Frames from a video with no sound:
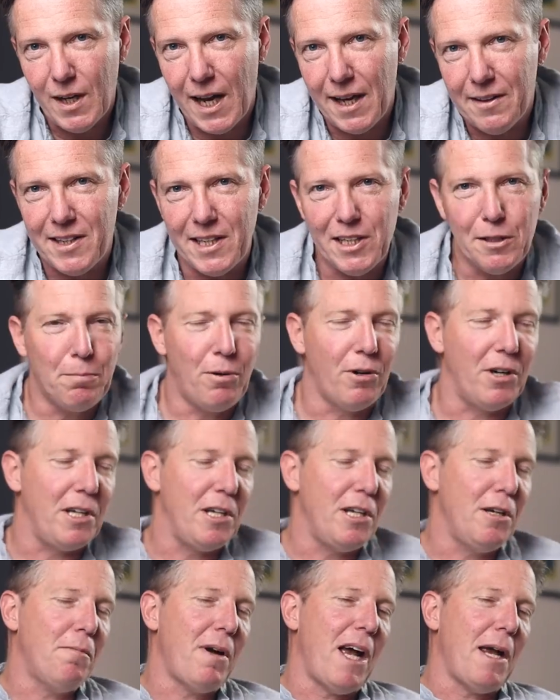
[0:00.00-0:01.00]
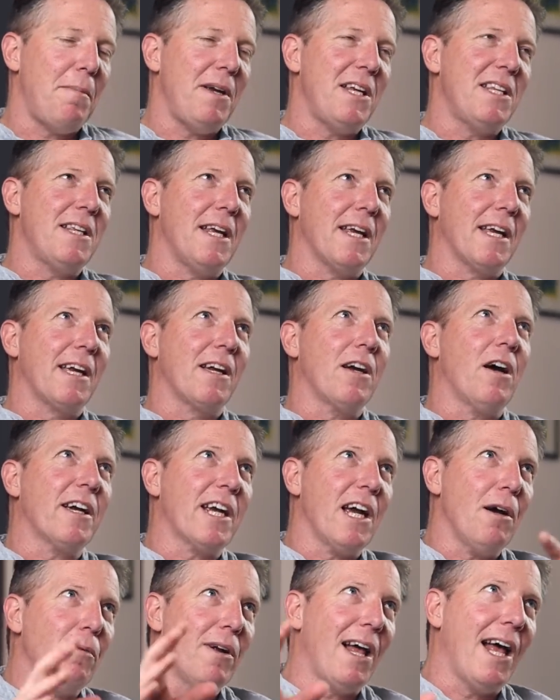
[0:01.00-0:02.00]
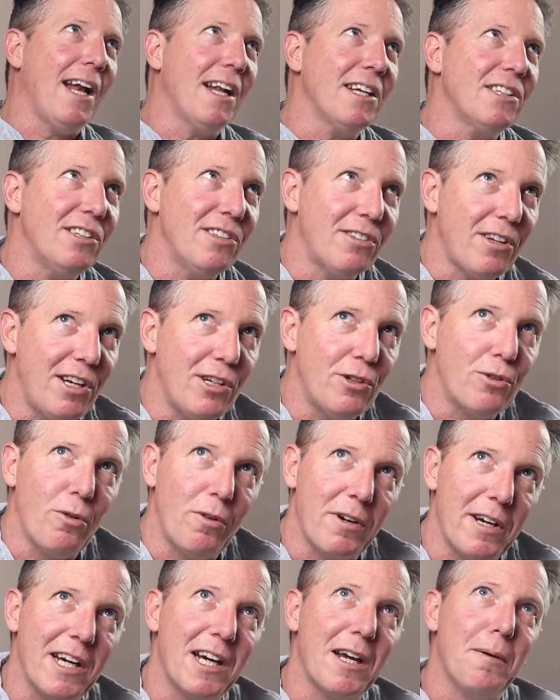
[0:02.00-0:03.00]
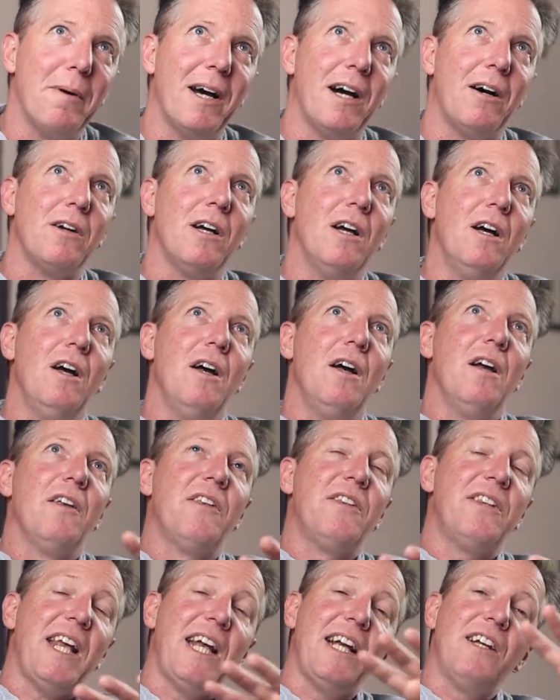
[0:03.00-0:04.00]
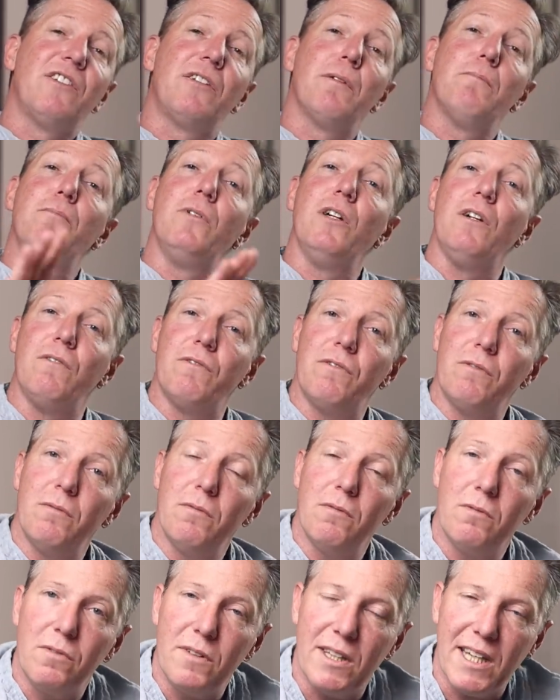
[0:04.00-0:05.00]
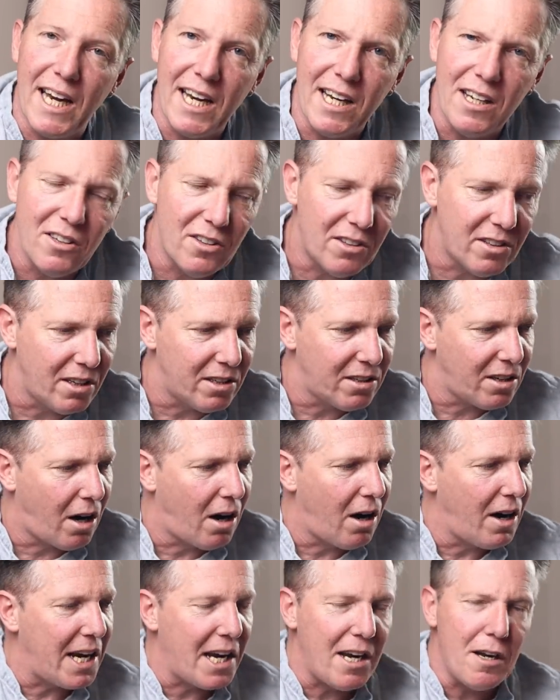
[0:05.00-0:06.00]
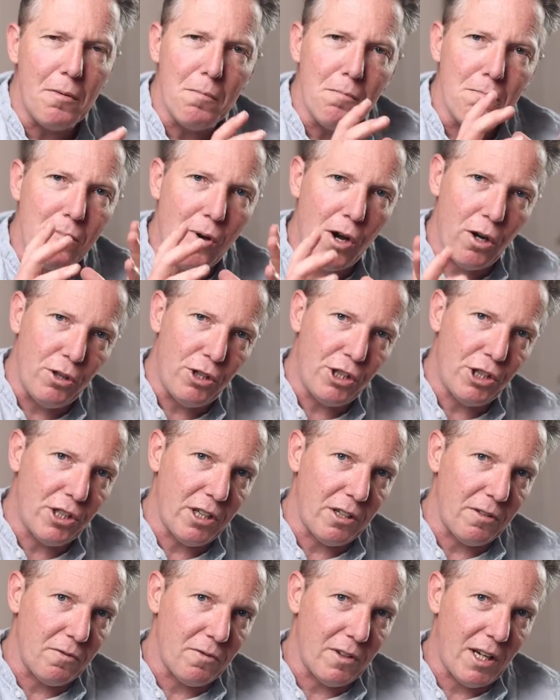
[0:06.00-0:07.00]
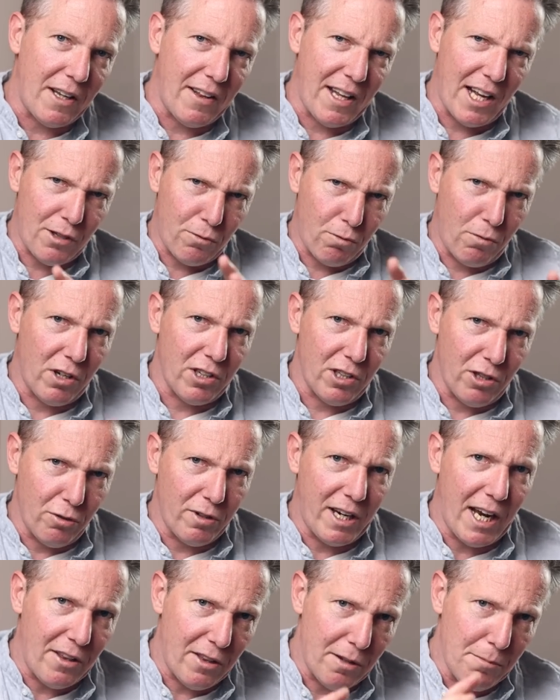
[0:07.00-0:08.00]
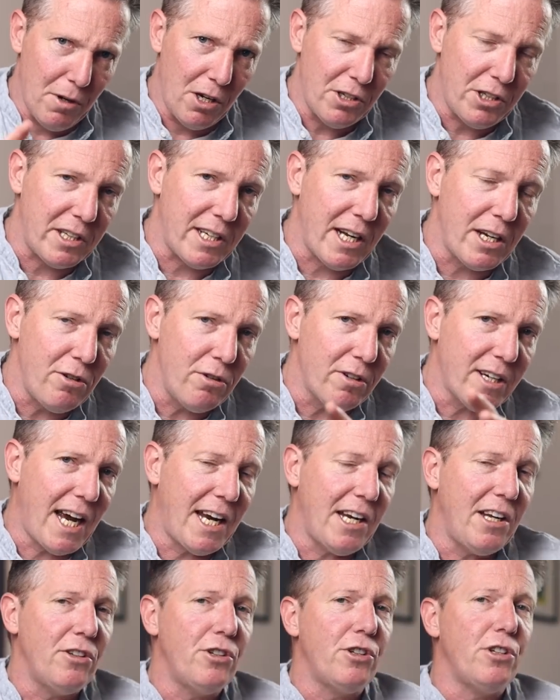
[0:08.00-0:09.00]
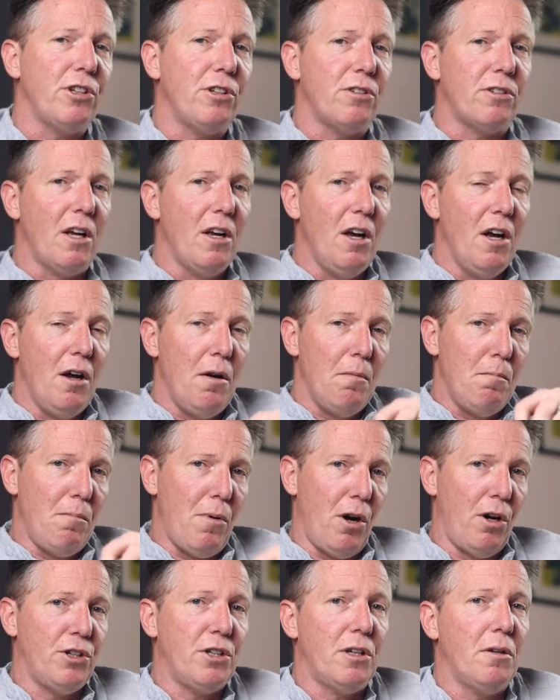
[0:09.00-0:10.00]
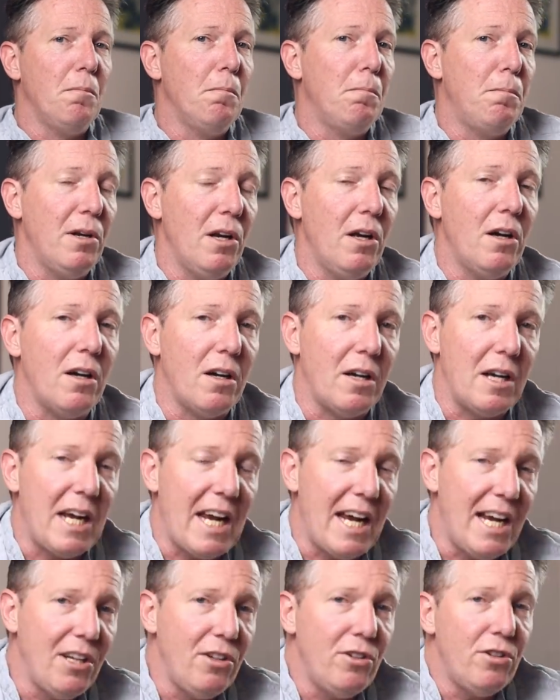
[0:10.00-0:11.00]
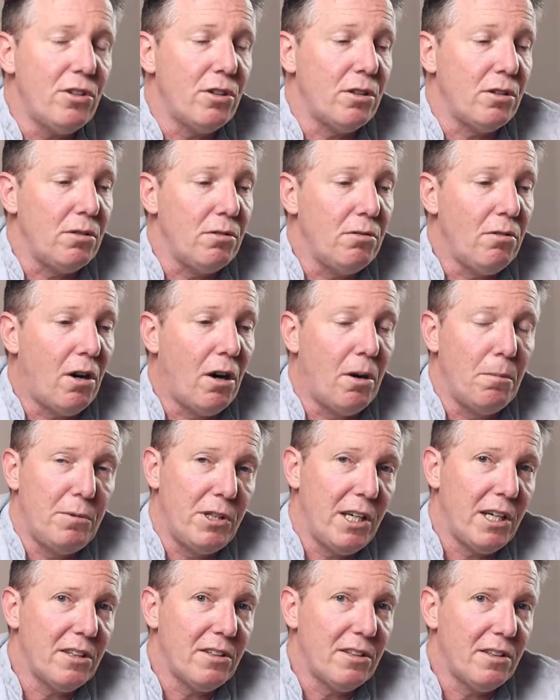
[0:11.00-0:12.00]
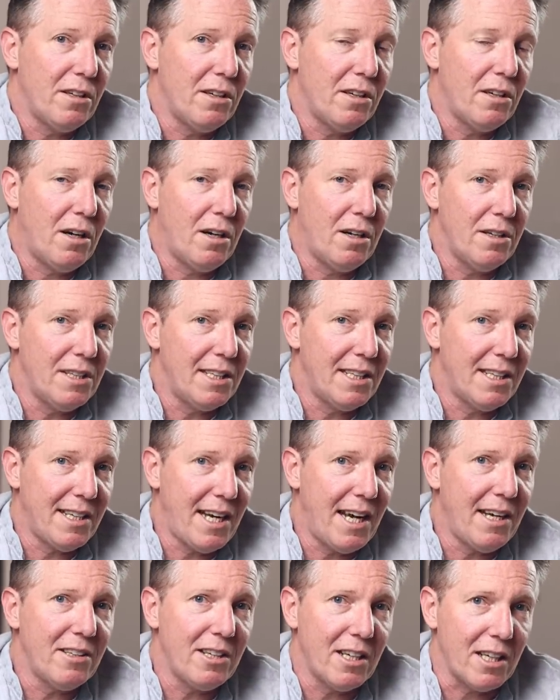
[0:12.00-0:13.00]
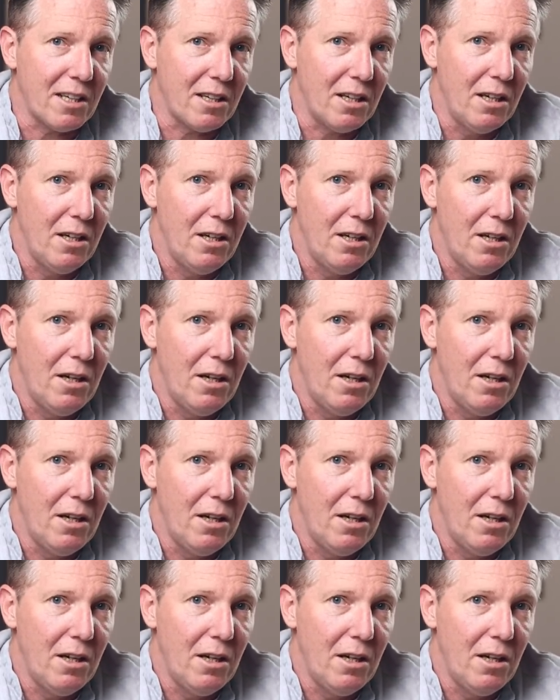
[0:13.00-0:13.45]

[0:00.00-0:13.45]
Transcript: At this point, you may be thinking, okay, well, Alex is only talking about things that move, things that are in motion, and that's what you get the motion. Now, you can introduce motion blur into objects that are static.